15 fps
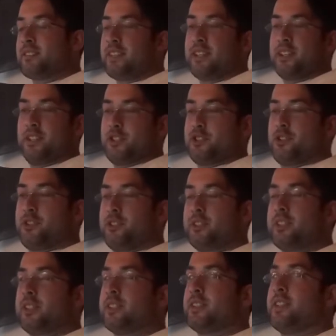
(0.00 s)
length is
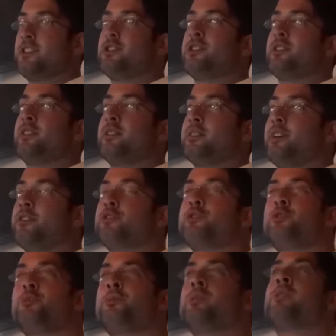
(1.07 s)
36 inches. Our
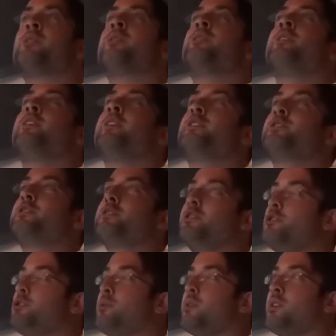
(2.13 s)
tubes are 30 inches,
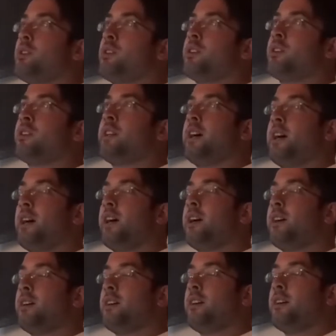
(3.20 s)
so we're good on that.
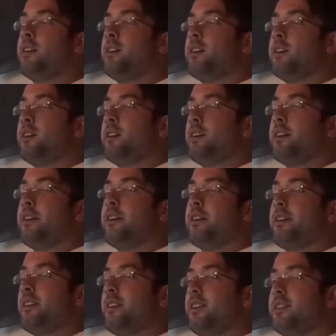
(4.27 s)
Yeah.
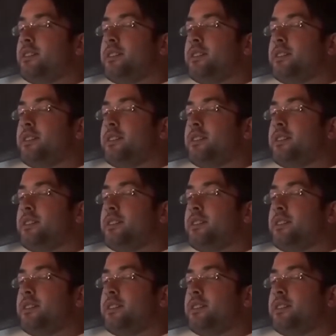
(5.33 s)
Uh, it